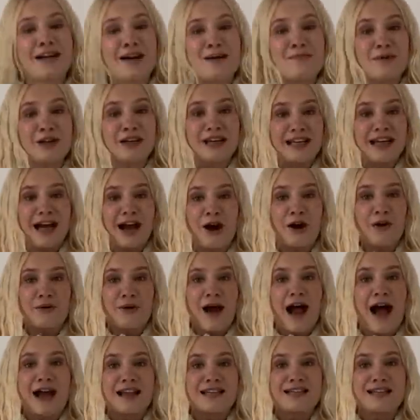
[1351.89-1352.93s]
I'm gonna get
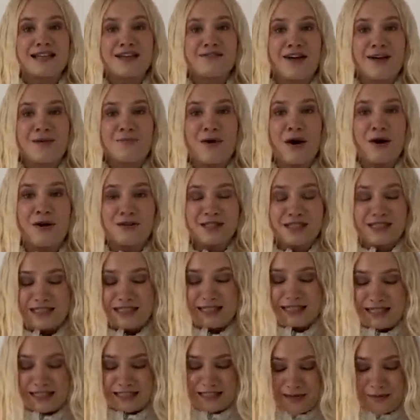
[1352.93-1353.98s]
harassed if I
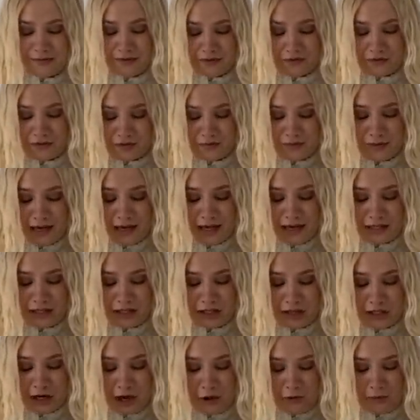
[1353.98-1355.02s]
post this comes with me
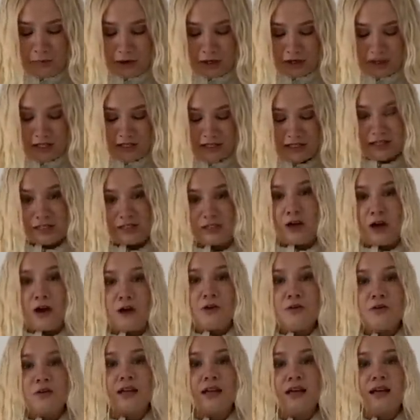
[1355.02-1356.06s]
and don't purchase this
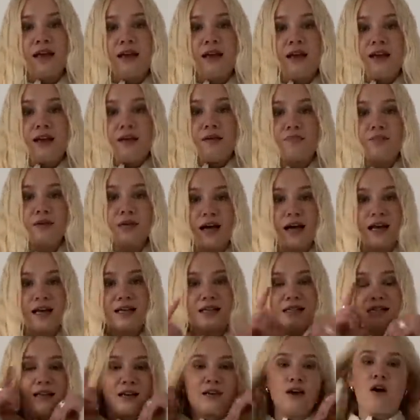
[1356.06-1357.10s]
coat
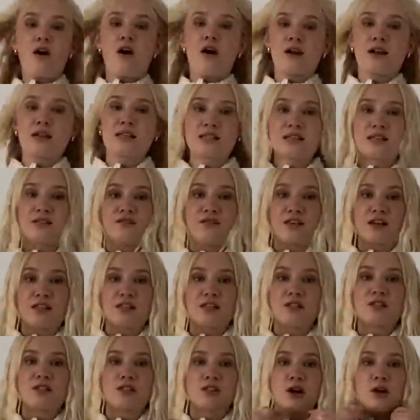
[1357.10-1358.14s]
because it honestly fits
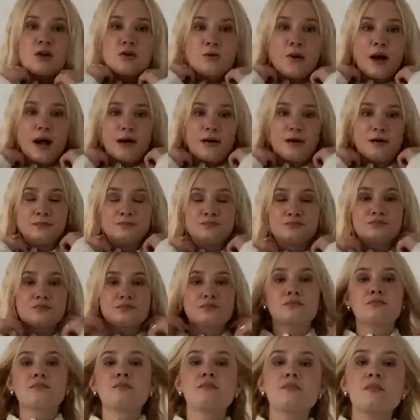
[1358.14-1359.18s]
so well.
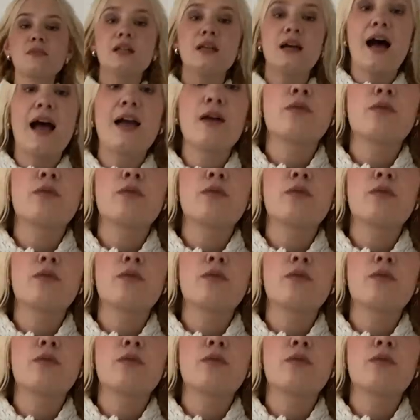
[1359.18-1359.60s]
I